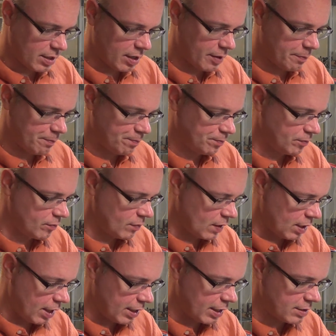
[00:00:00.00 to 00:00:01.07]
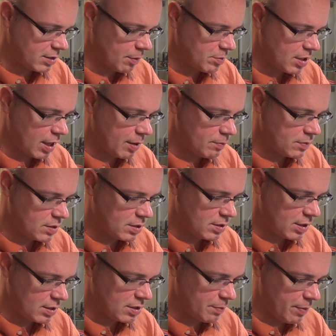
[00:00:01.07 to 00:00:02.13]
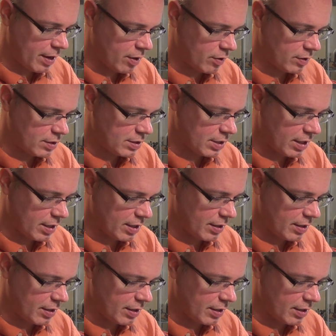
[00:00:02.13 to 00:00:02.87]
And then sometimes it's about